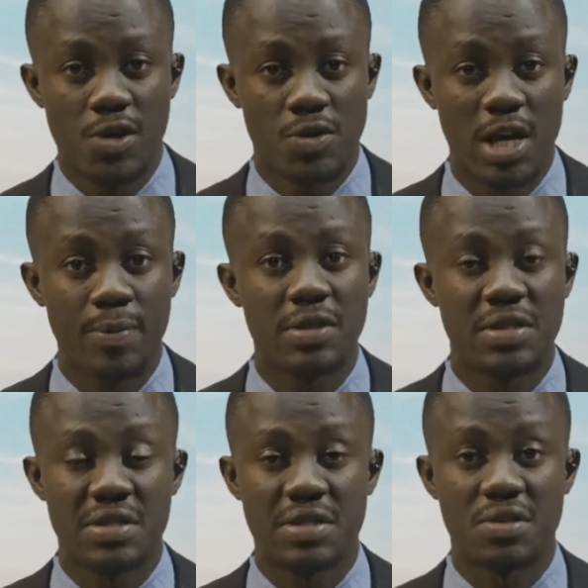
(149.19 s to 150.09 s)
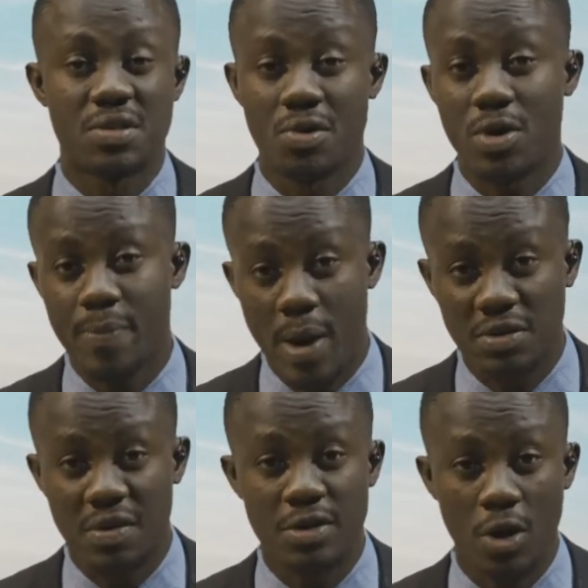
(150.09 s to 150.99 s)
to enable citizens to go
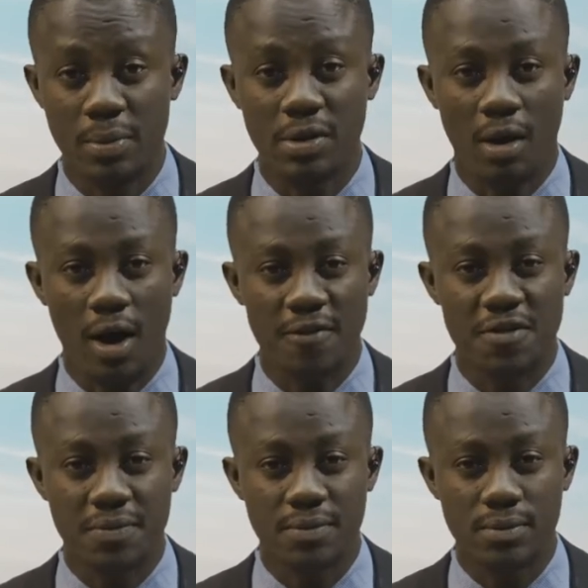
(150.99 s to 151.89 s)
about their normal lives.